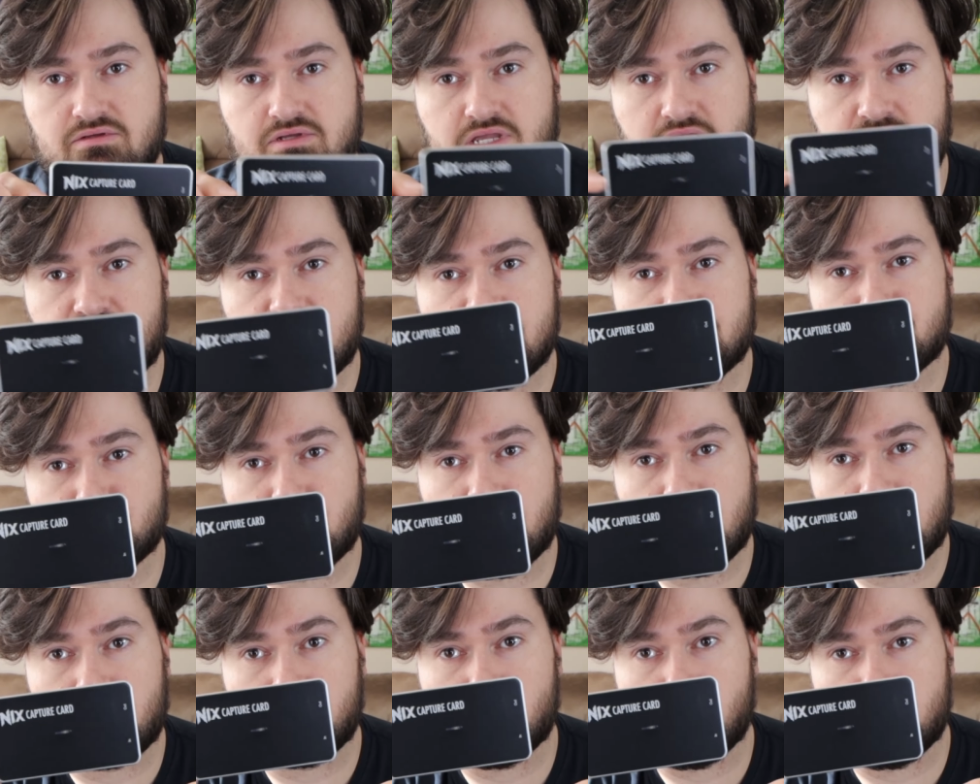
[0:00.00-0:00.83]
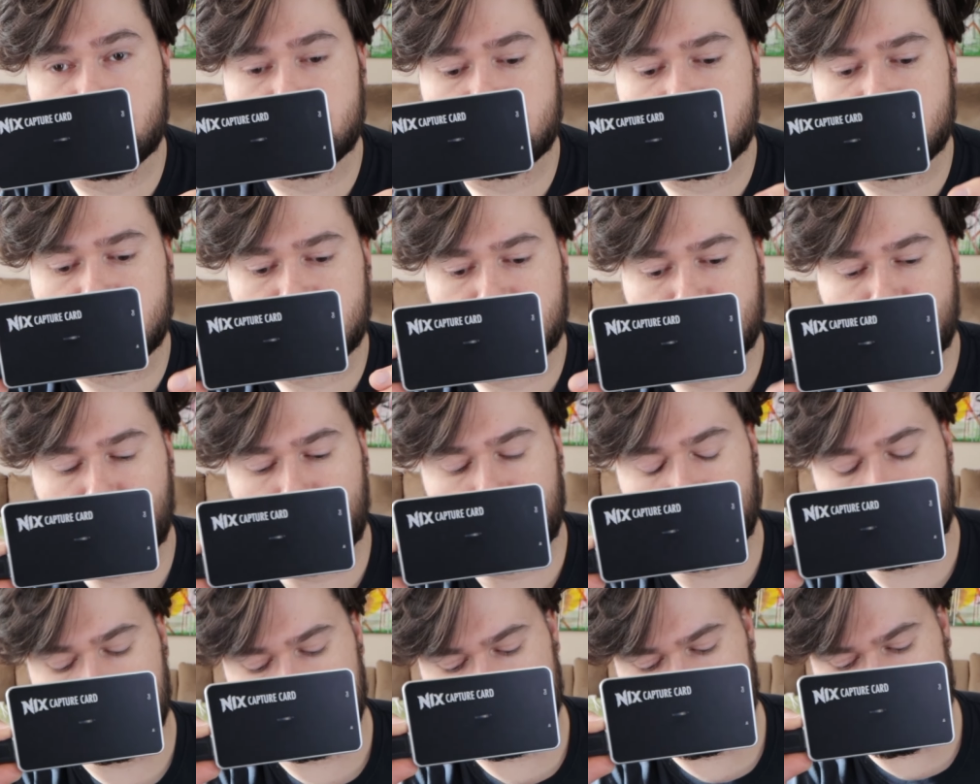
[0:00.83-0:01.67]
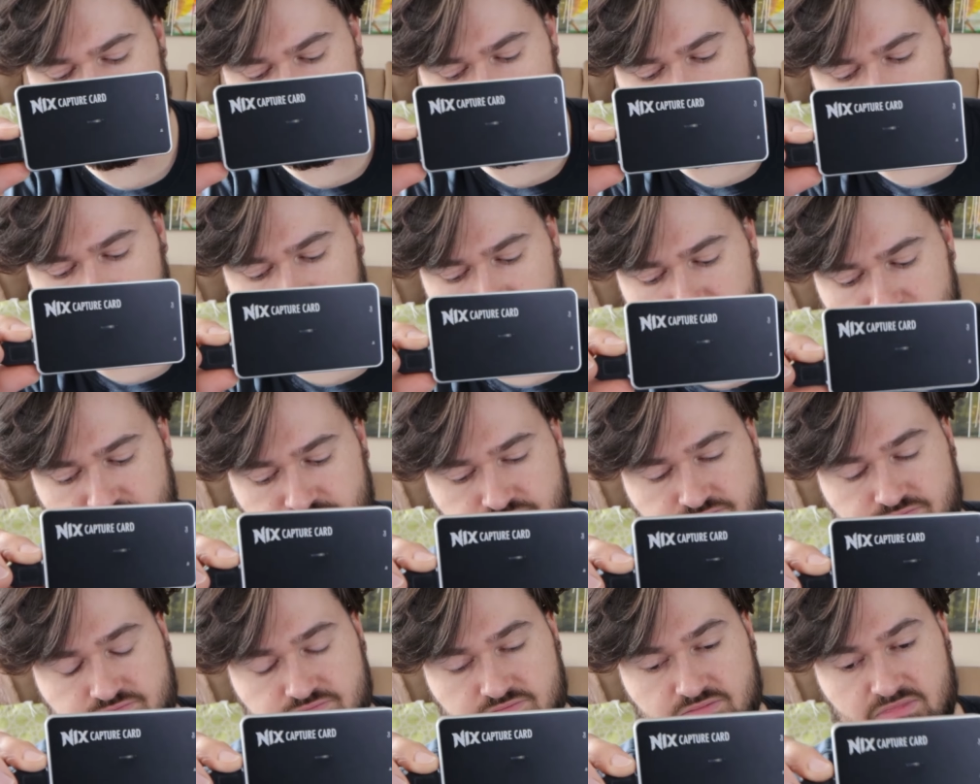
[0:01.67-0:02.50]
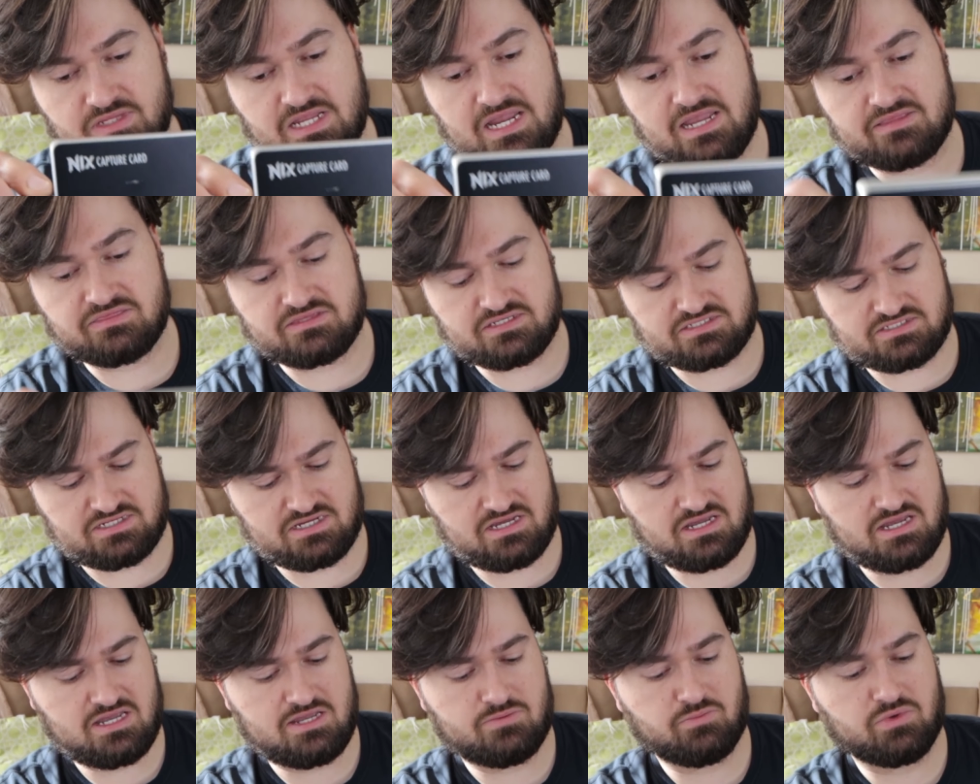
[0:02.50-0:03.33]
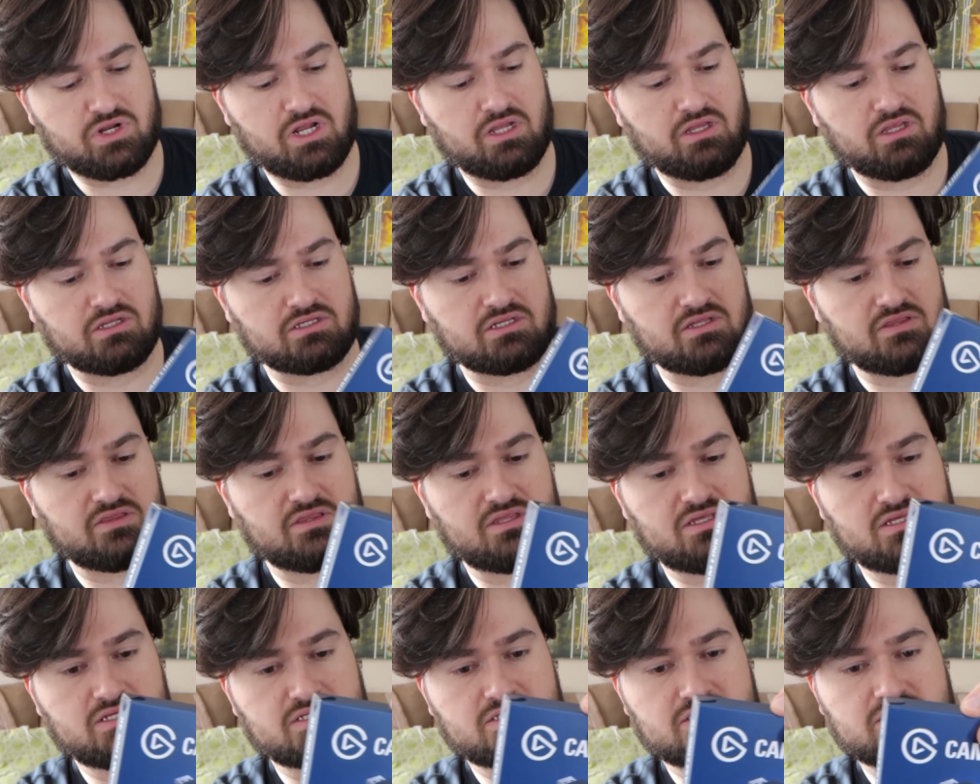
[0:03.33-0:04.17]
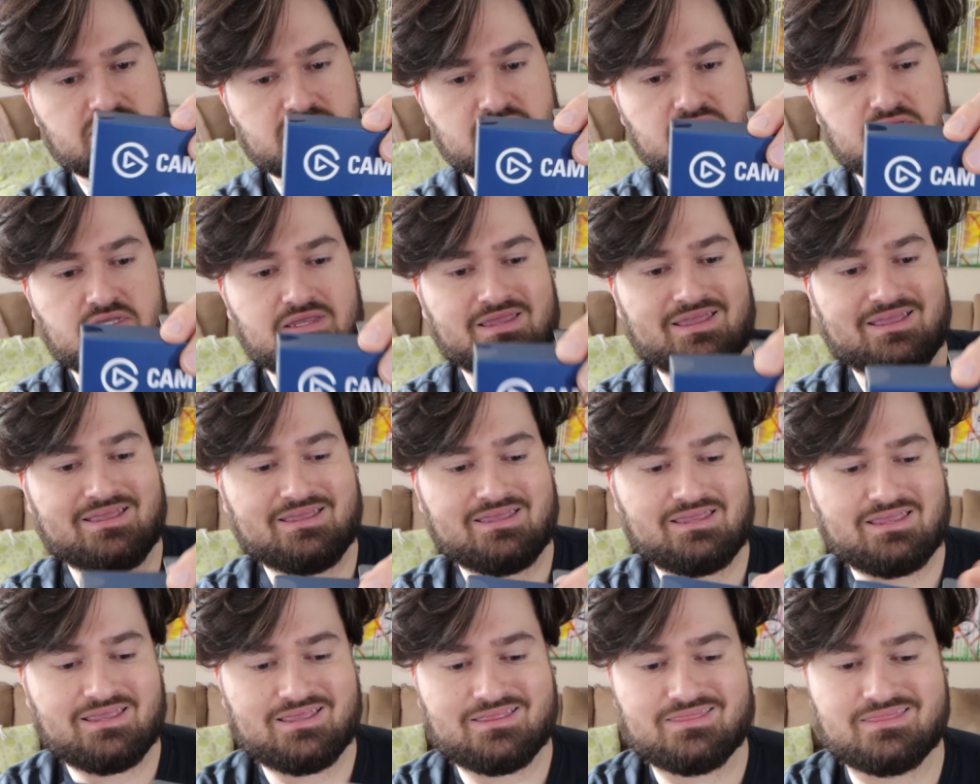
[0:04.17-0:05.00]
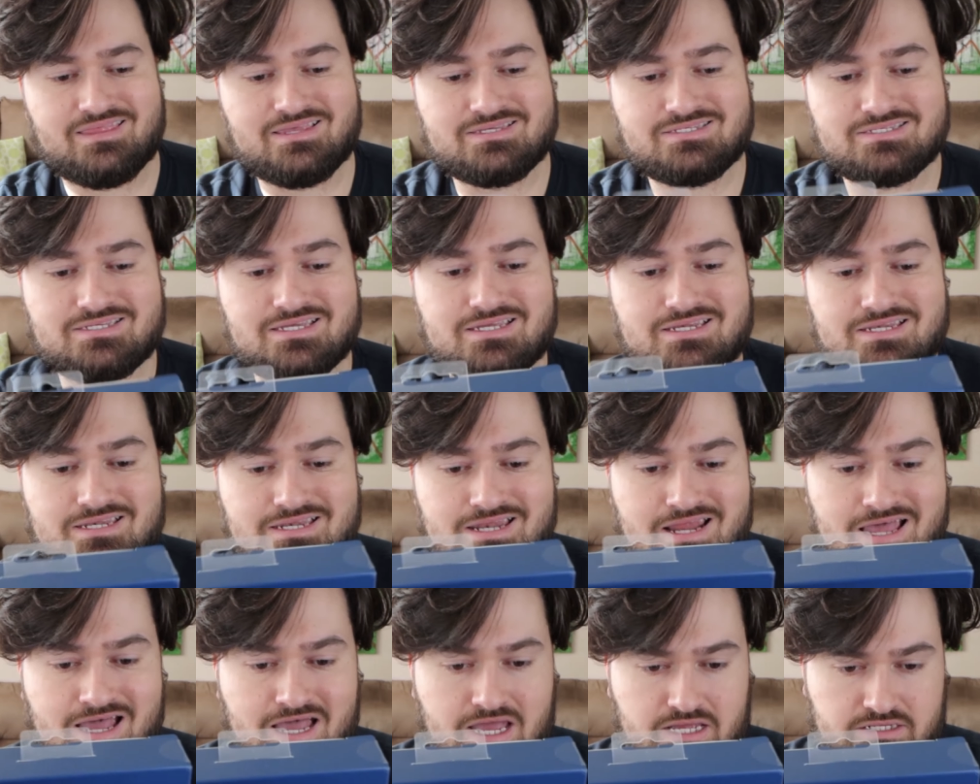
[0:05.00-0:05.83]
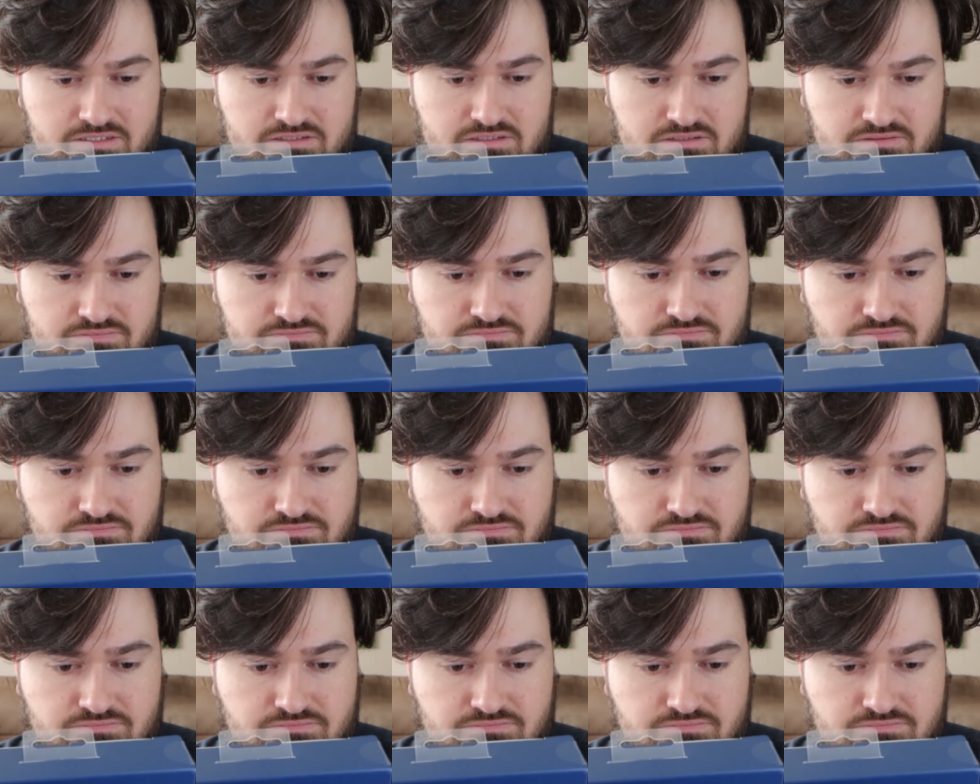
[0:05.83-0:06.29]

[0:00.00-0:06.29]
And this ran on Windows 7. At the time when I looked at this did not.